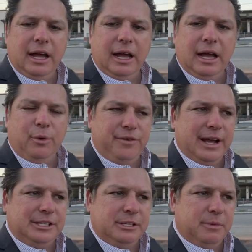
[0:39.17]
We've
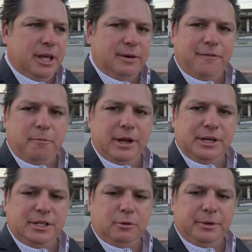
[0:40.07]
got some other
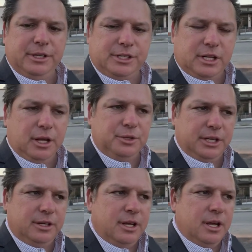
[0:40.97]
information that we'll be
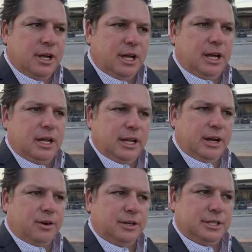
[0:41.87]
disclosing
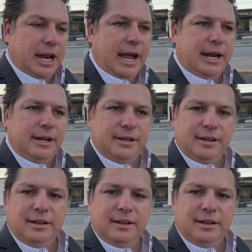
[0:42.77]
later on tonight.